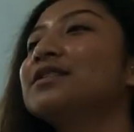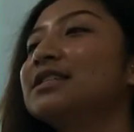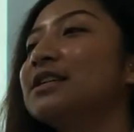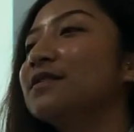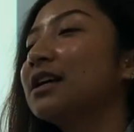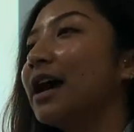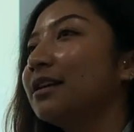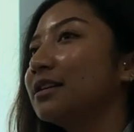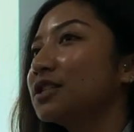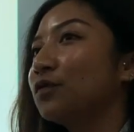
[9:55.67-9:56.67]
received
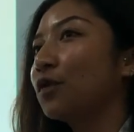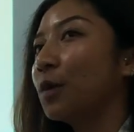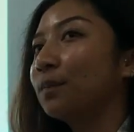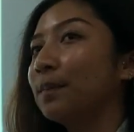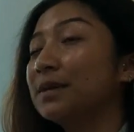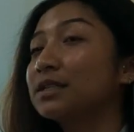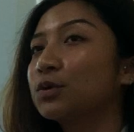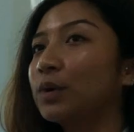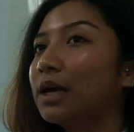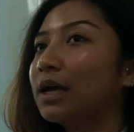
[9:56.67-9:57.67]
guidance from Ms.
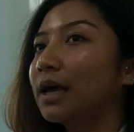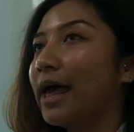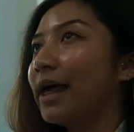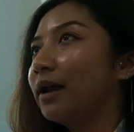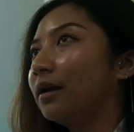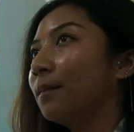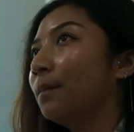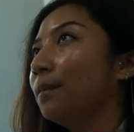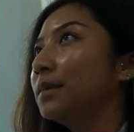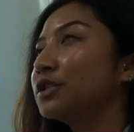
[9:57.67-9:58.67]
Twig and
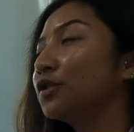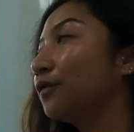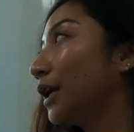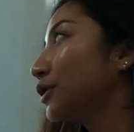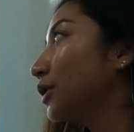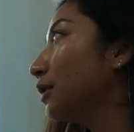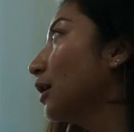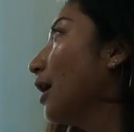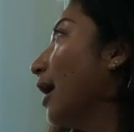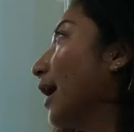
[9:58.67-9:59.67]
Mr. Fletcher,
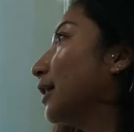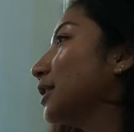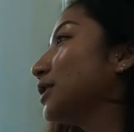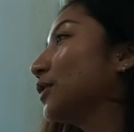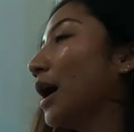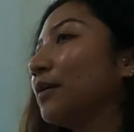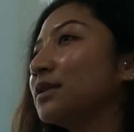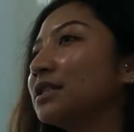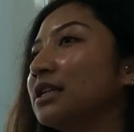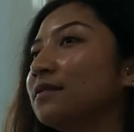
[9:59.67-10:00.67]
and this year I
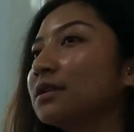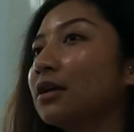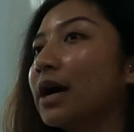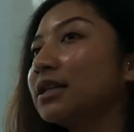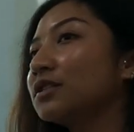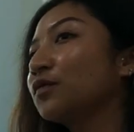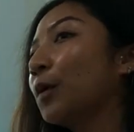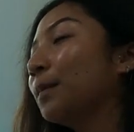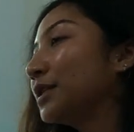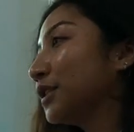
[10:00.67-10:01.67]
received guidance
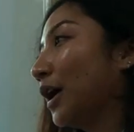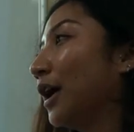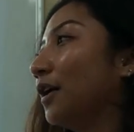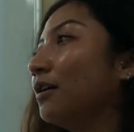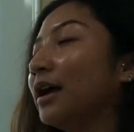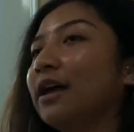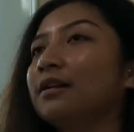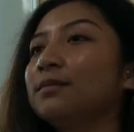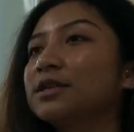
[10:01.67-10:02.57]
from Mr. Hare and